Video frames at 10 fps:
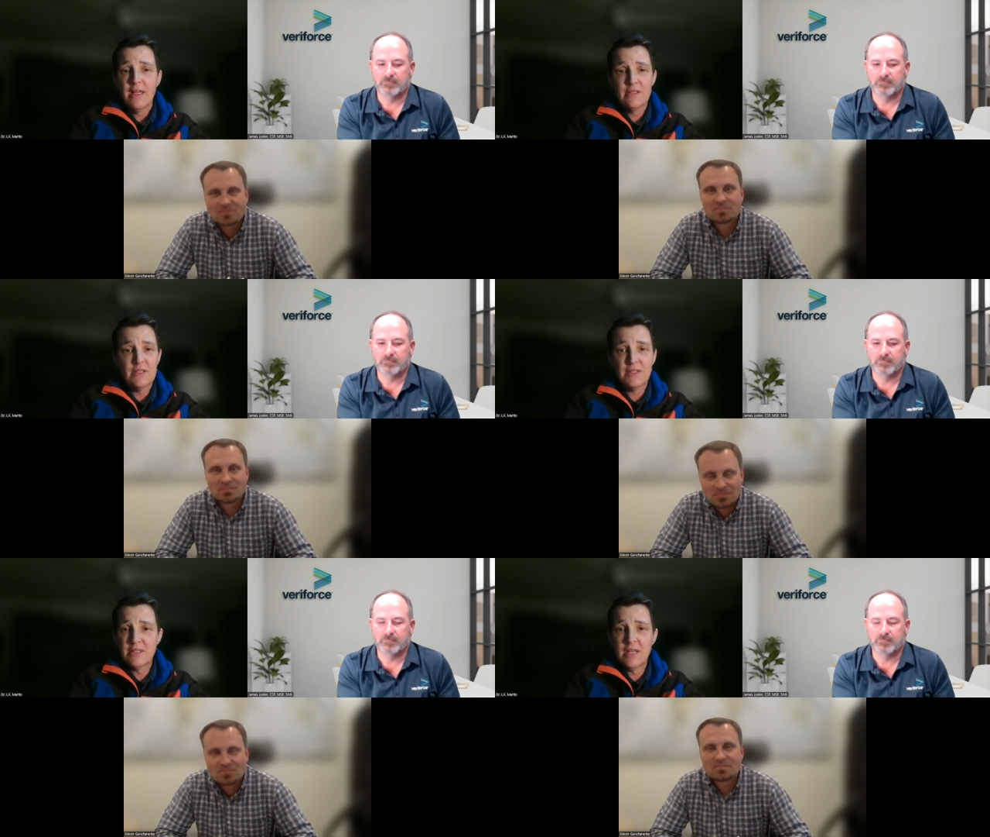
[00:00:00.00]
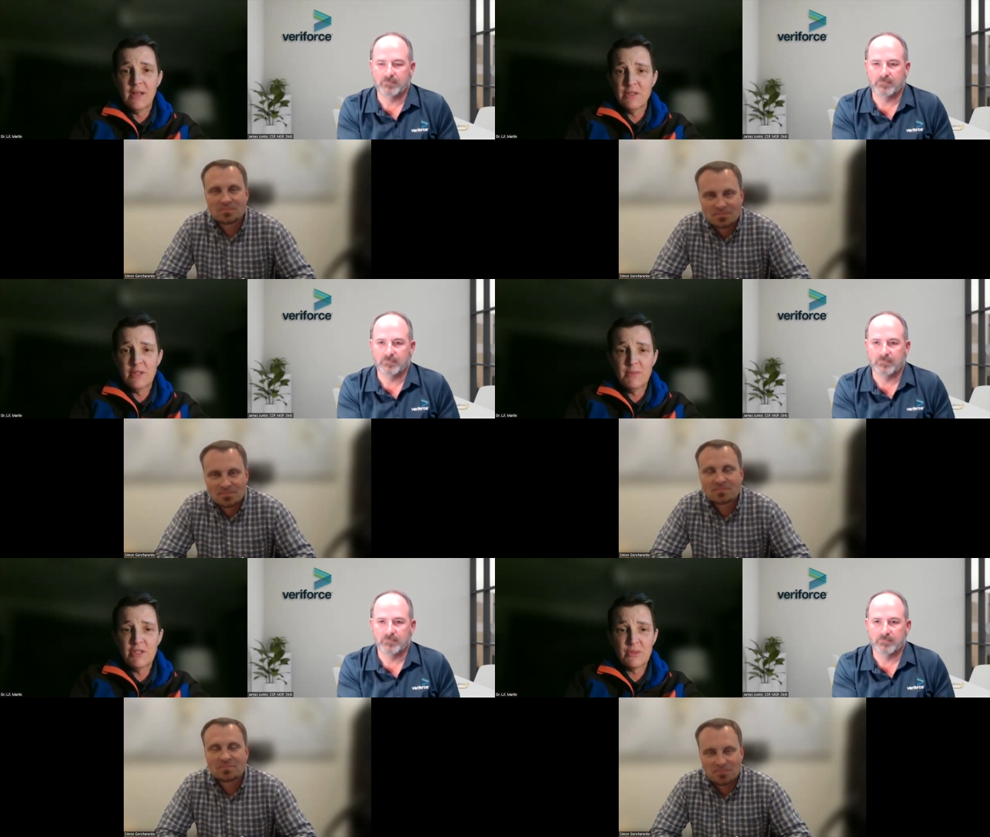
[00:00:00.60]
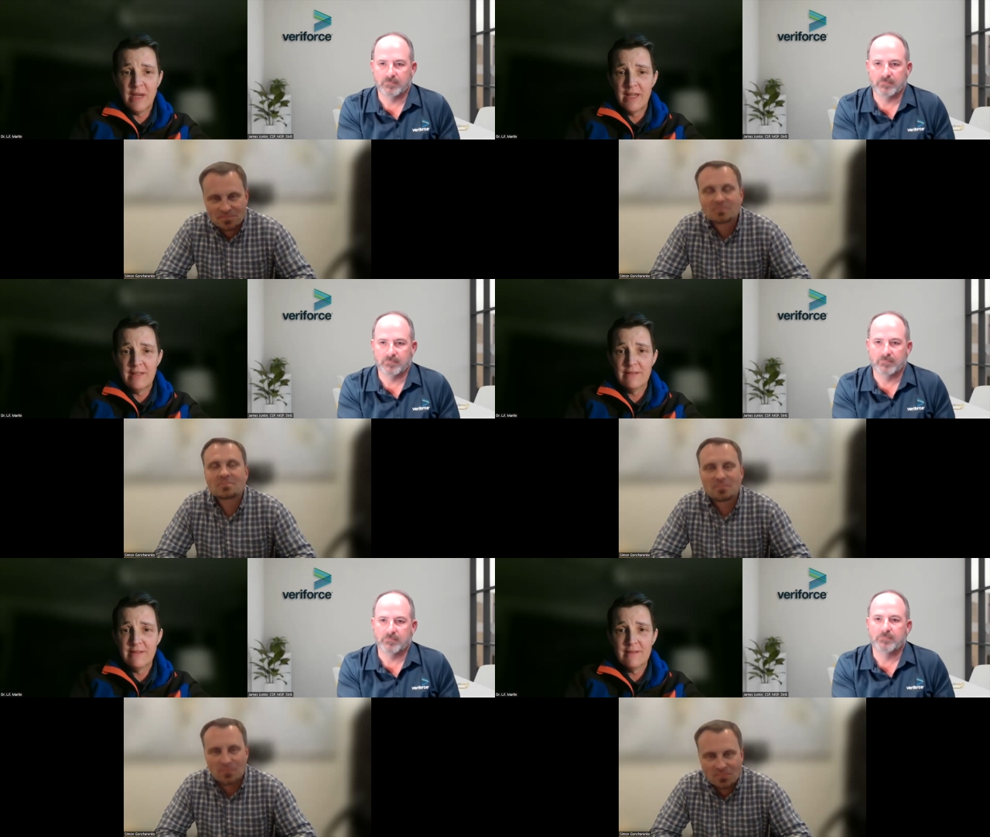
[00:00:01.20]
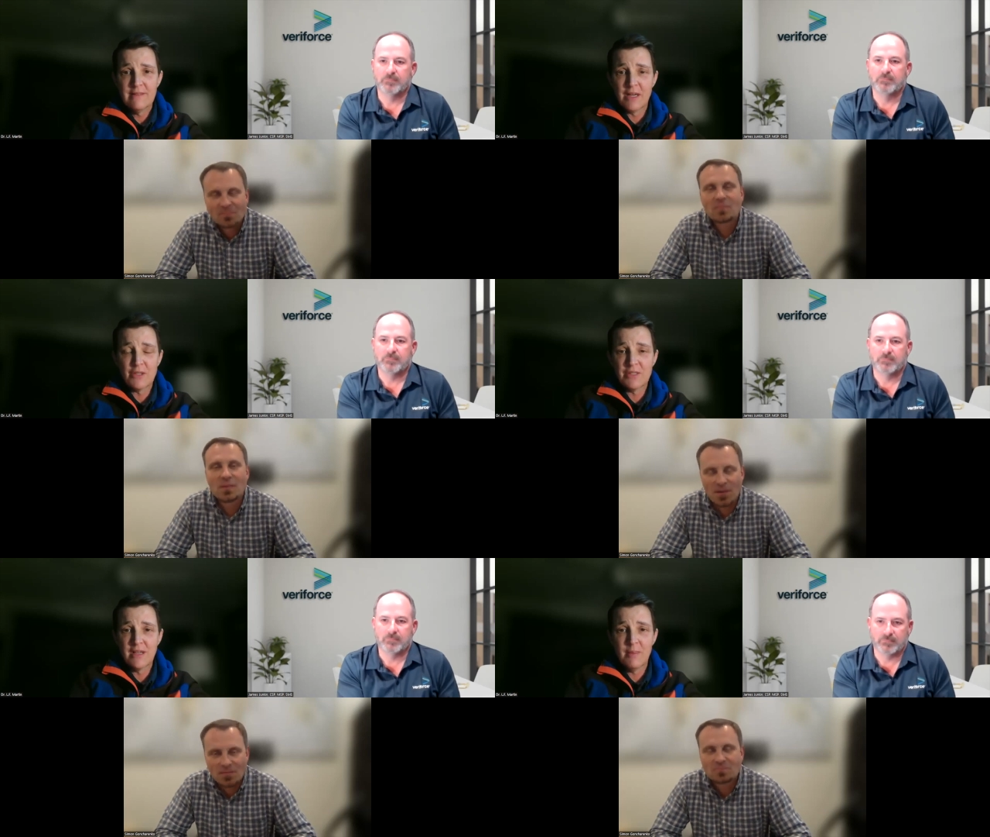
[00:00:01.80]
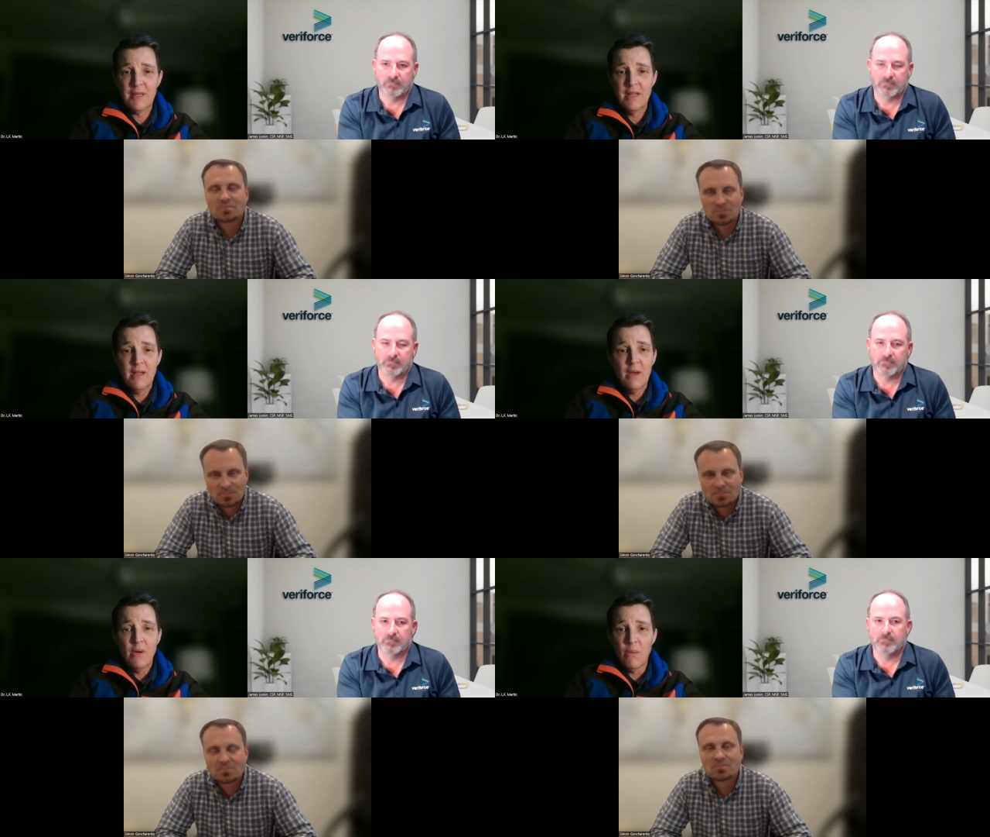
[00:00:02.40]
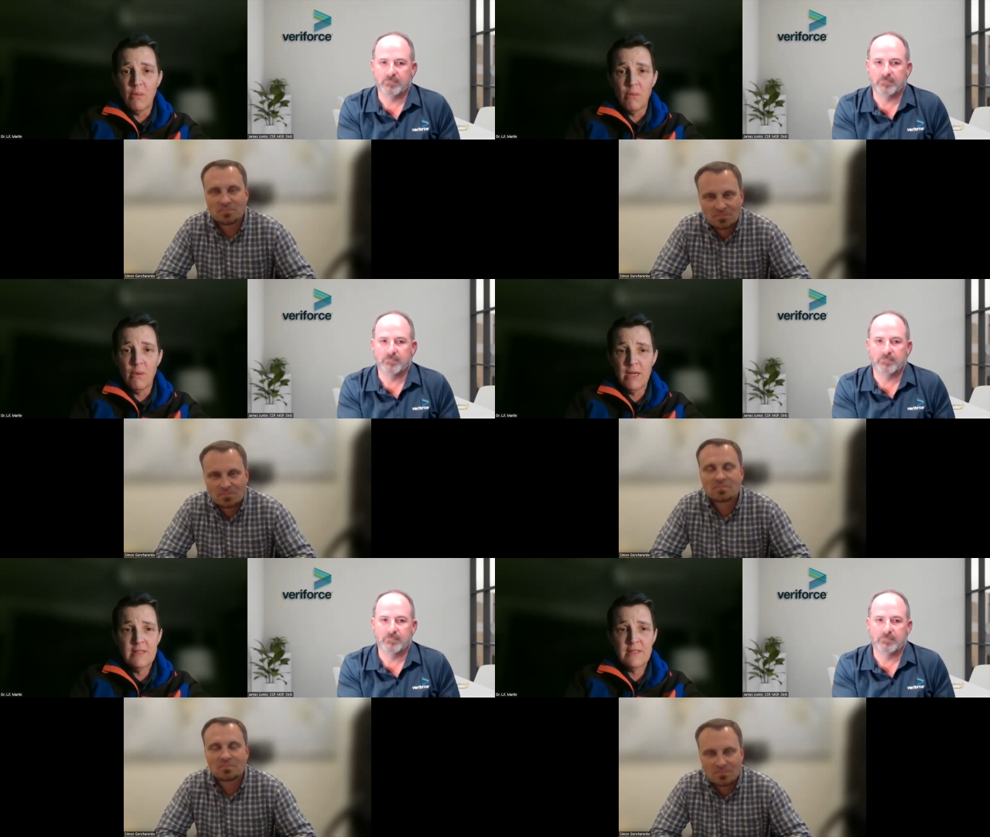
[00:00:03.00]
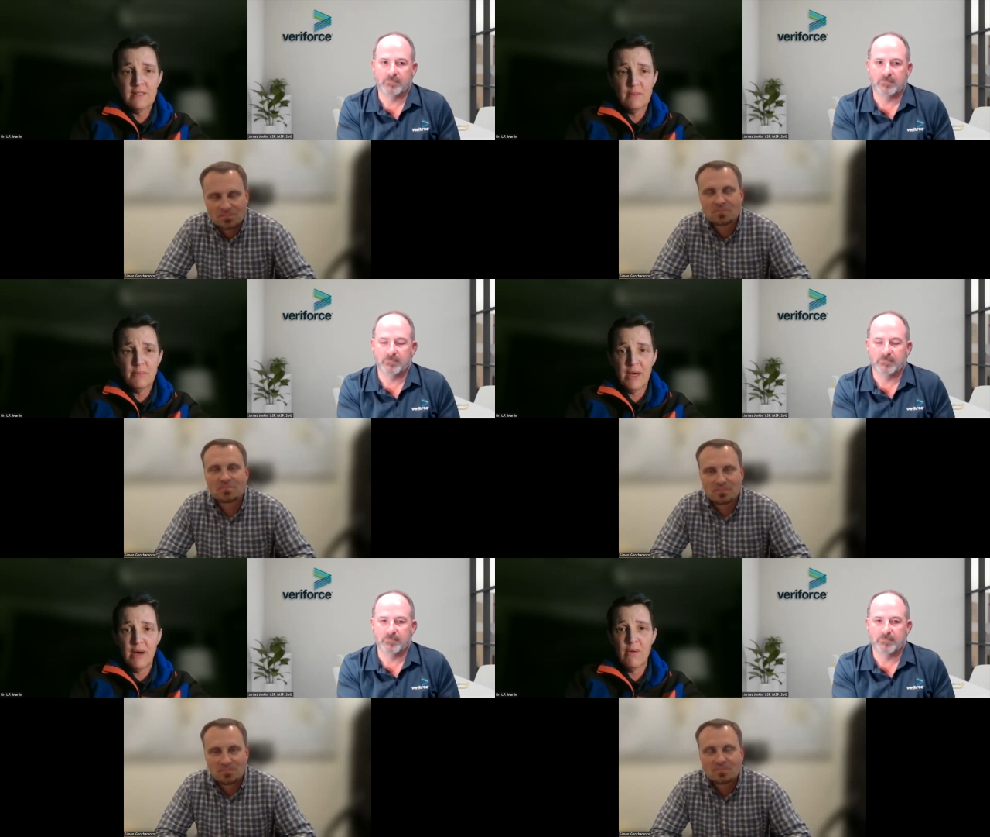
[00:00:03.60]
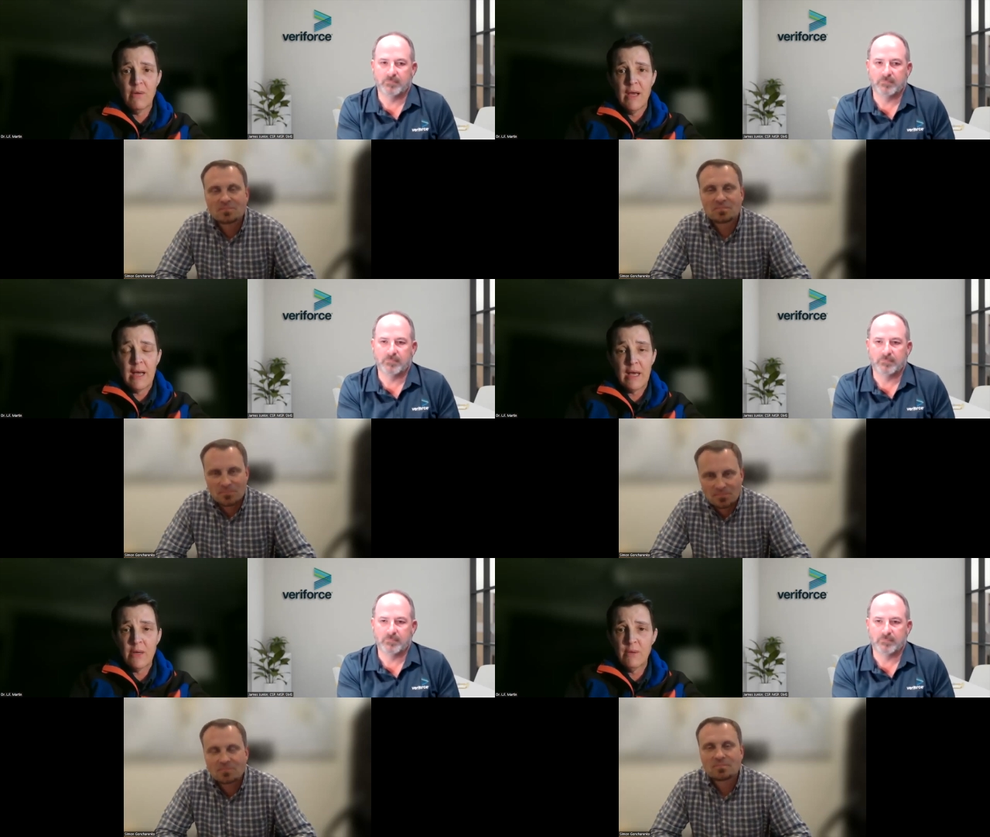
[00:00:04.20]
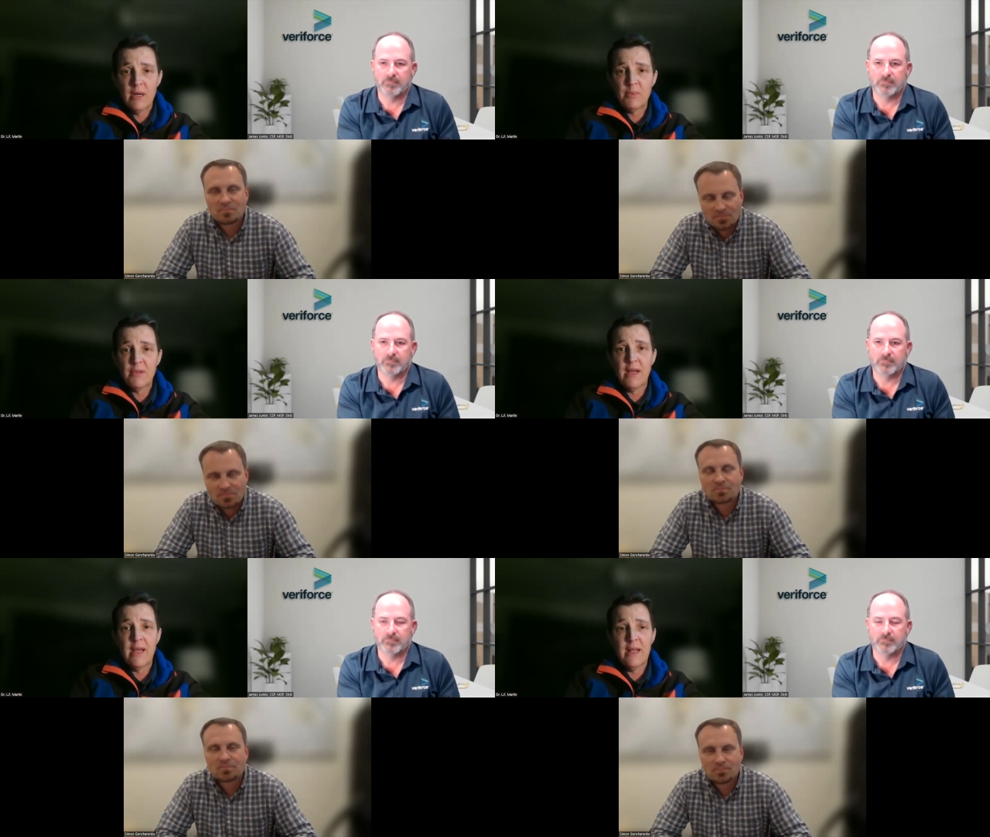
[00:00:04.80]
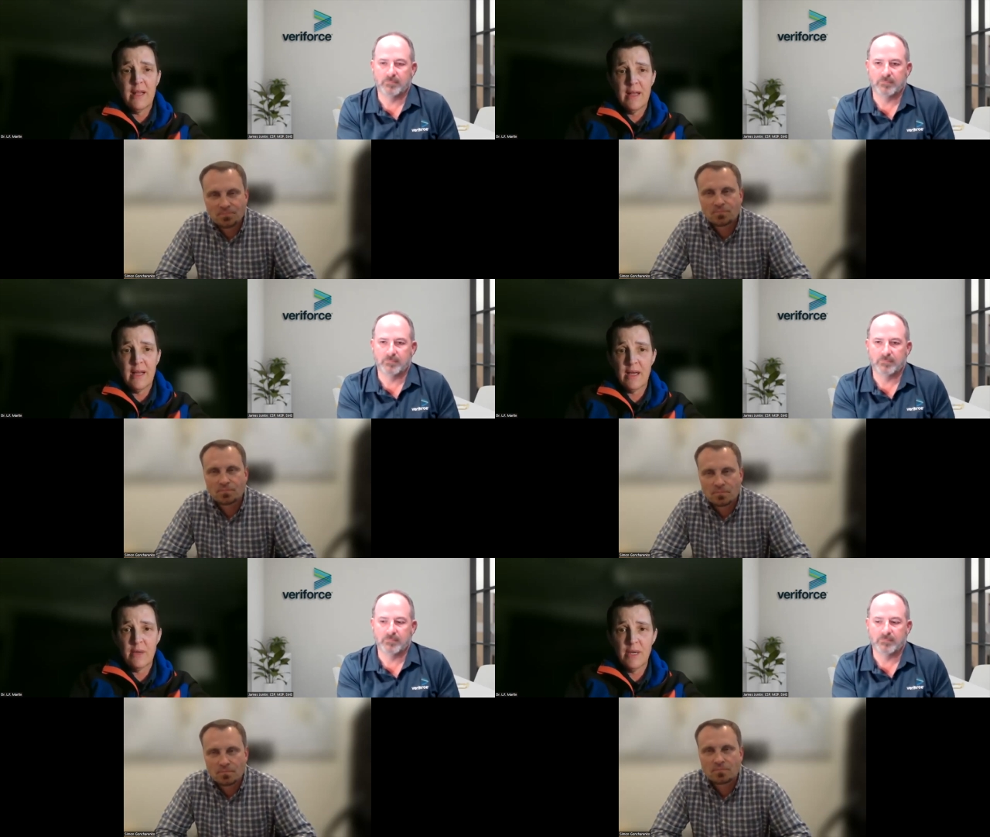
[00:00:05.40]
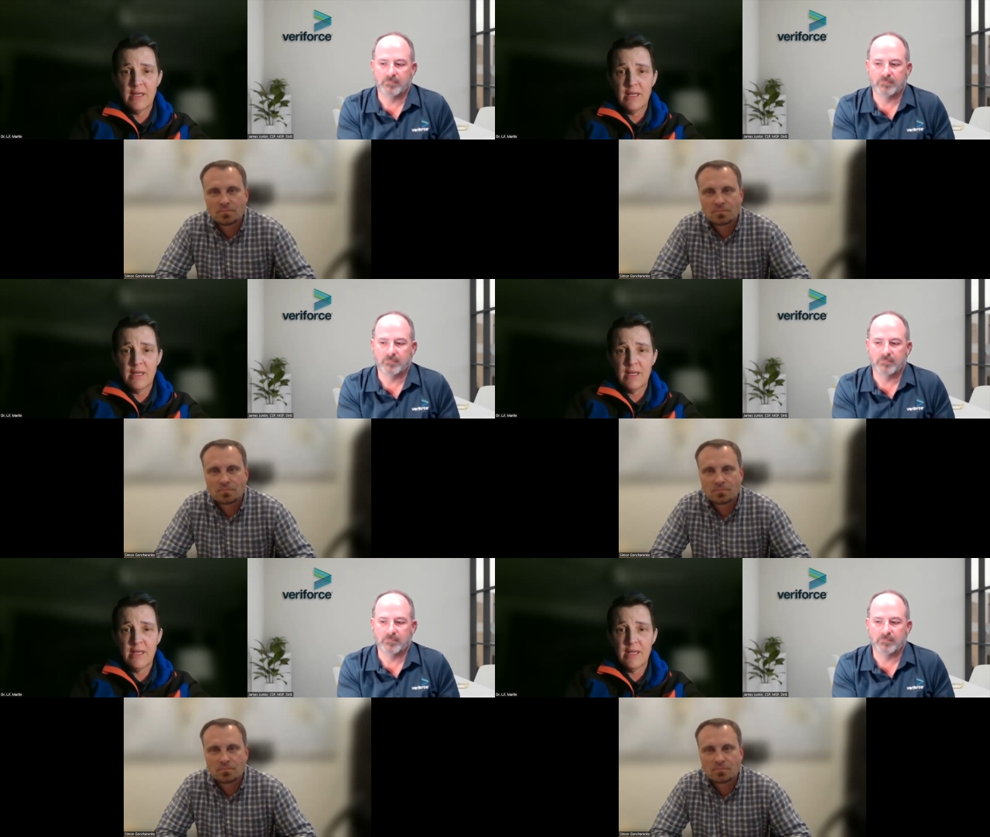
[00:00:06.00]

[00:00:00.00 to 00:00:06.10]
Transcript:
Speaker 1: just tell it to me straight, Doctor yeah. Simon. What is this about? How do I apply it, and how do I